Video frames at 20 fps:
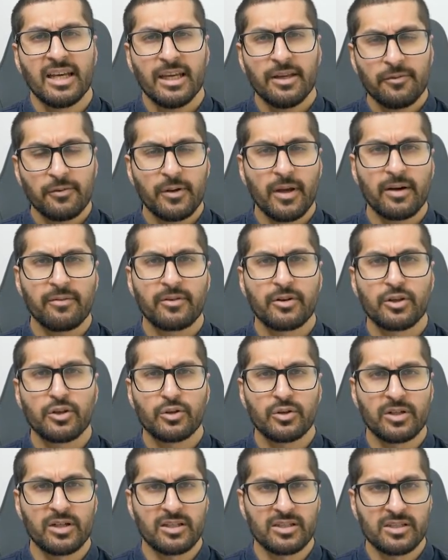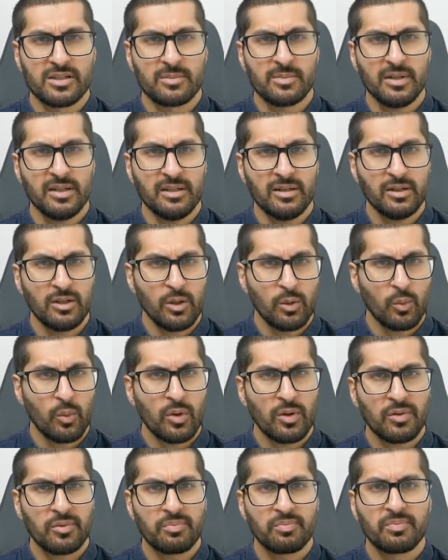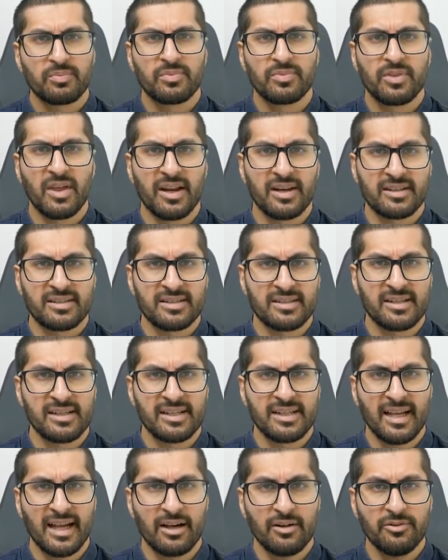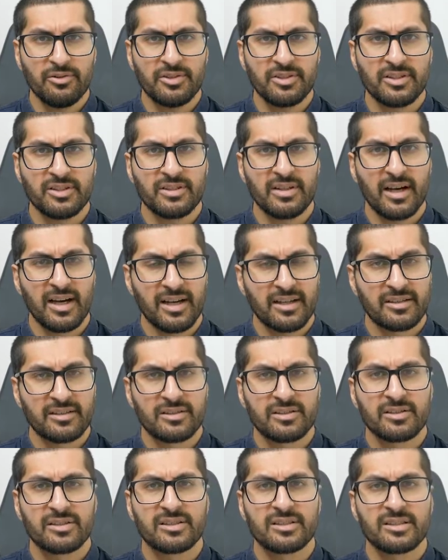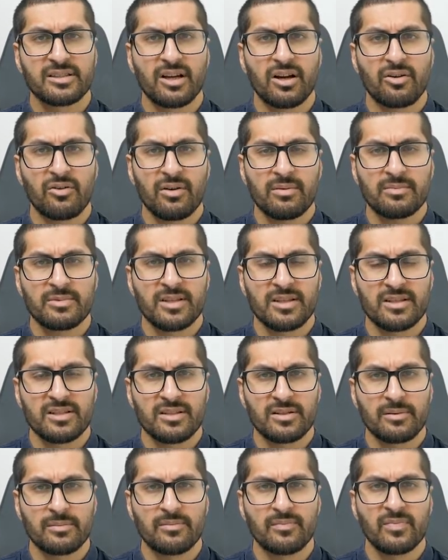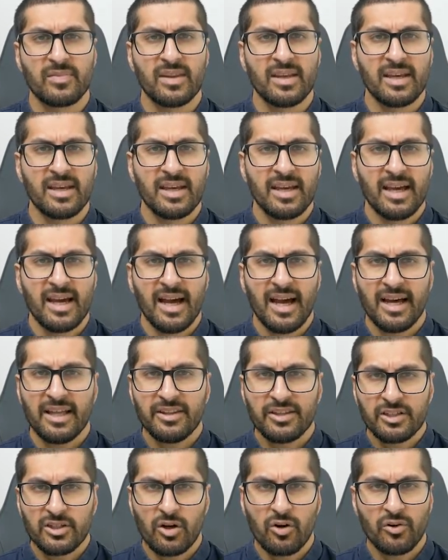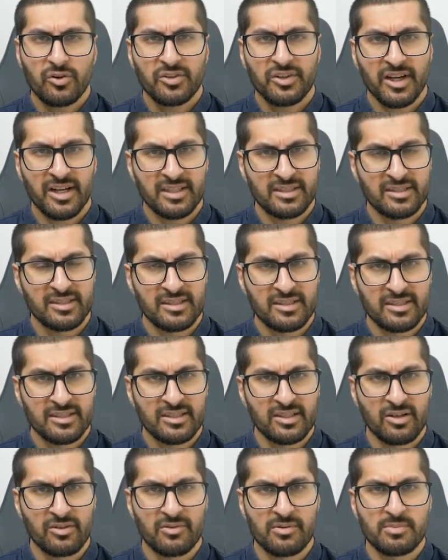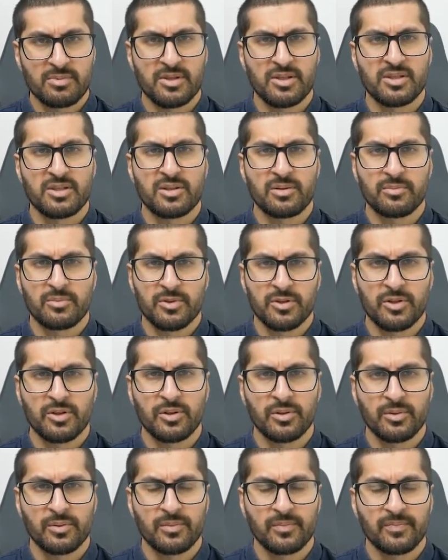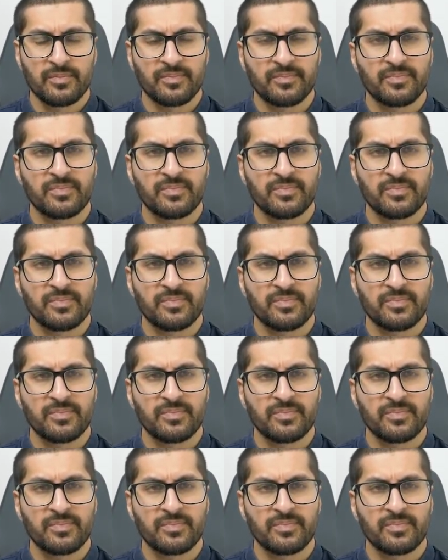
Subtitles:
If you have a new customer, well, that is an account, add it to the CRM system. Add the contacts in the CRM system too.